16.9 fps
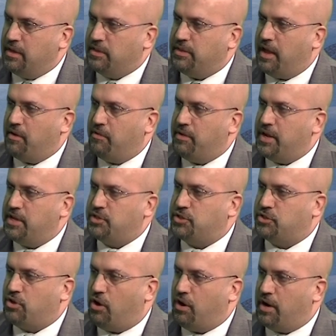They already
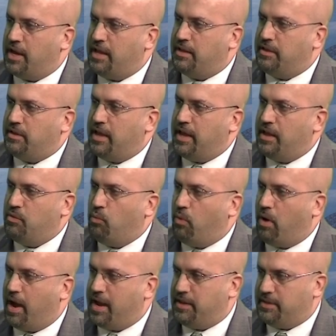started in
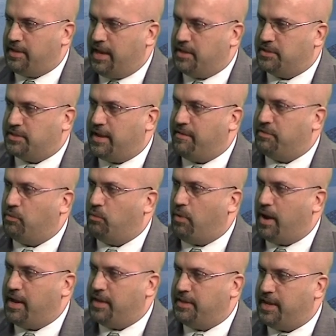Wyandanch. They have the
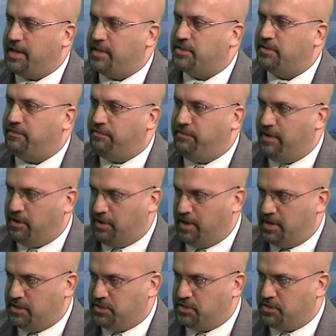Wyandanch
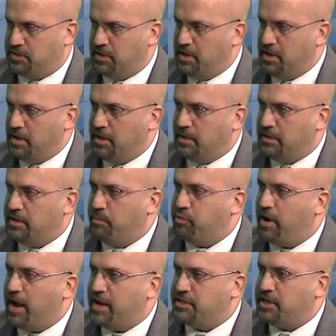Village. The
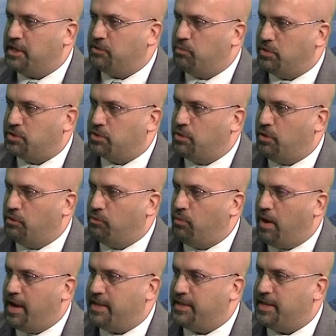project was called
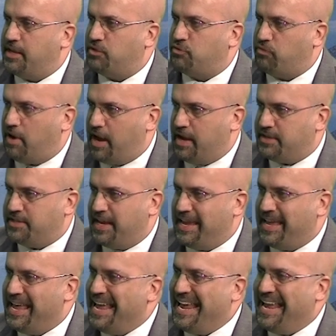Wyandanch
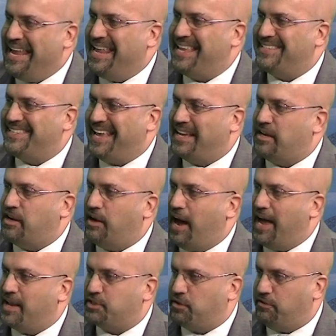Rising. It is a
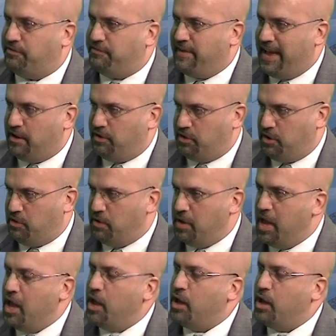colossal failure.